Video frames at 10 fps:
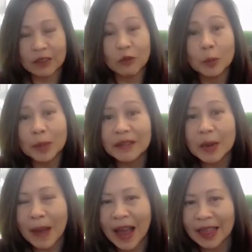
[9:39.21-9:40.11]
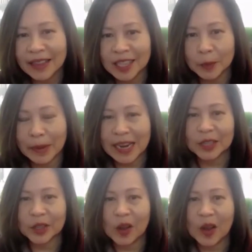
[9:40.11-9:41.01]
it will be rebalanced
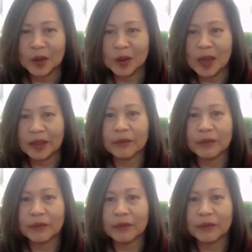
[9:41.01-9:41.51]
based on